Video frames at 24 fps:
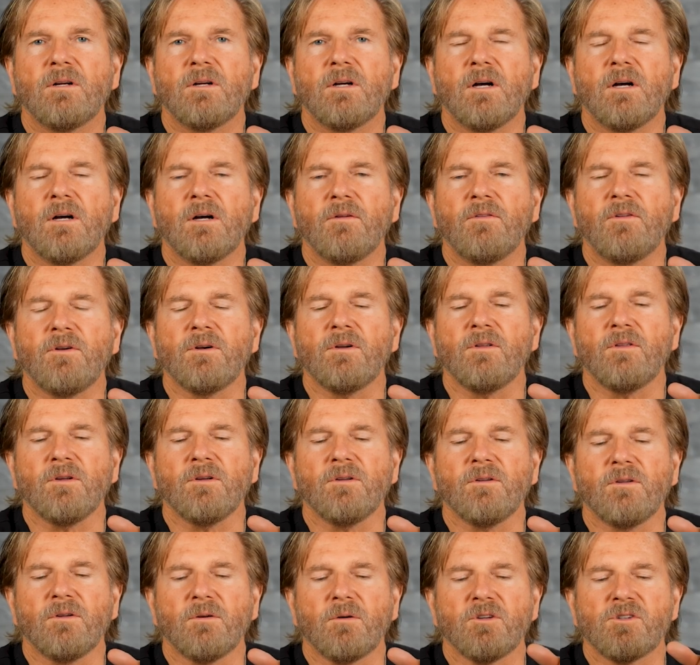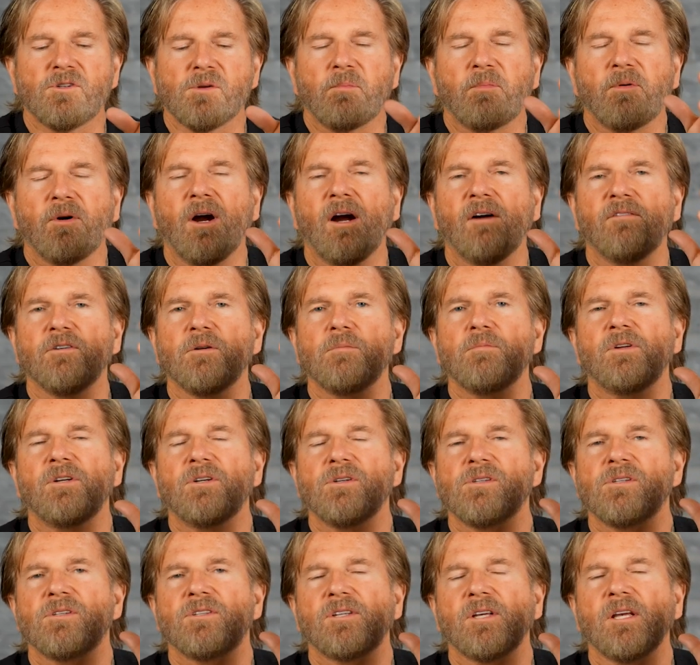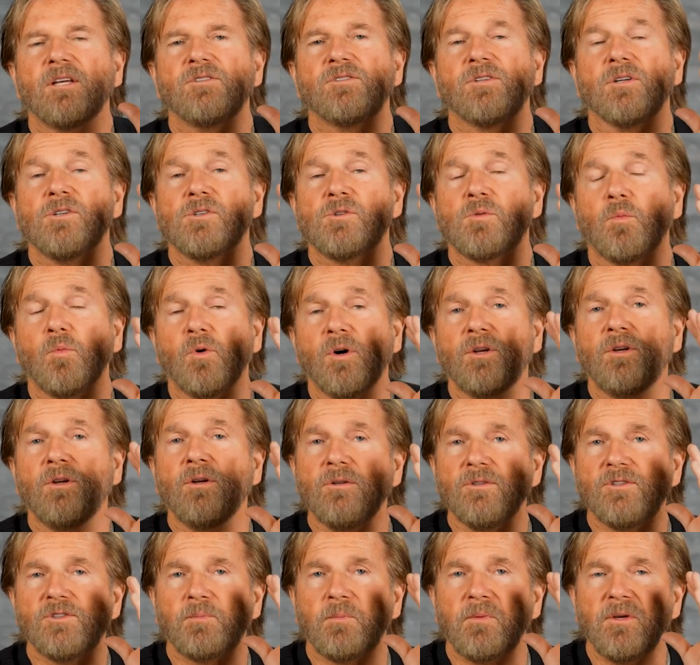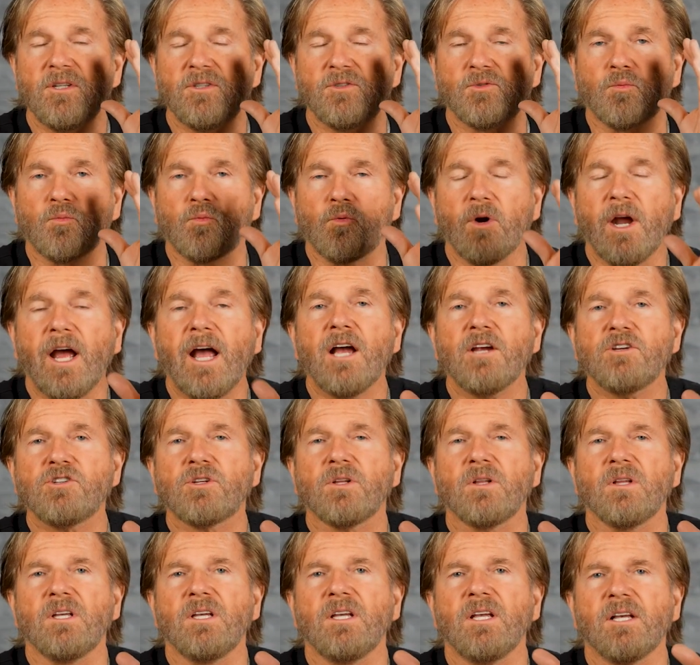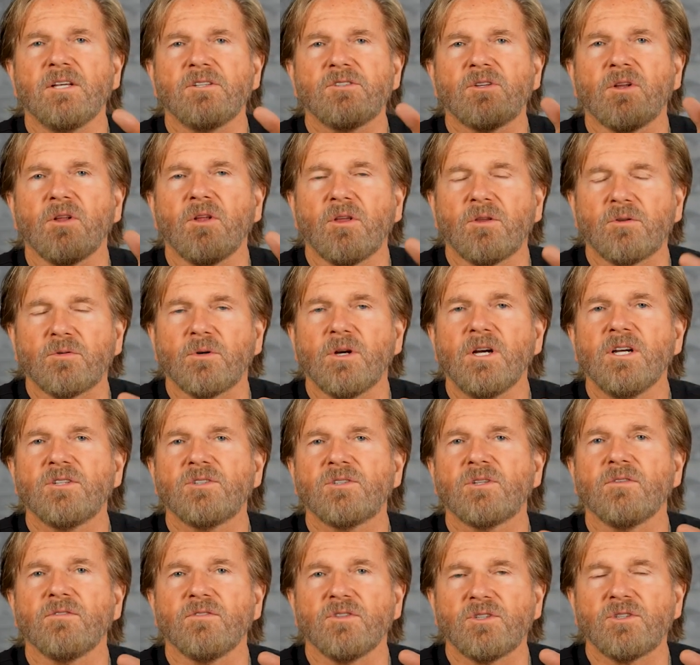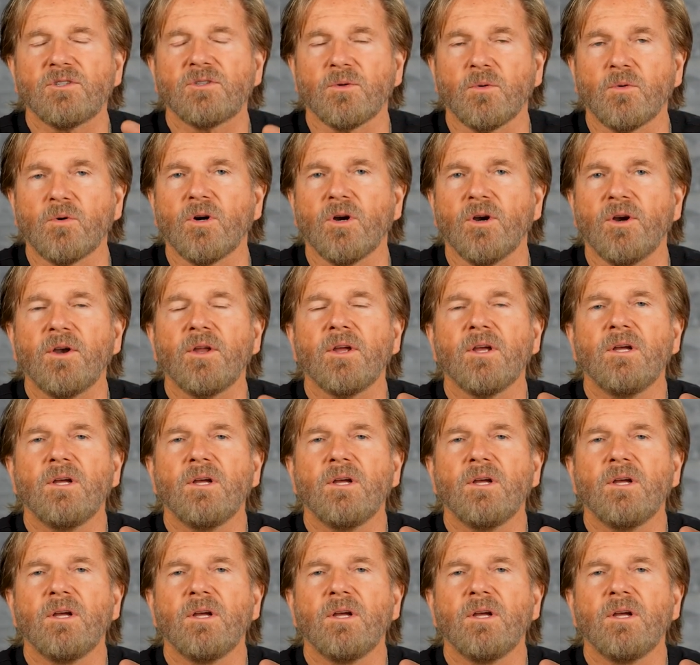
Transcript: There's a proverb that says, "There's one who speaks rashly as the thrusts of a sword,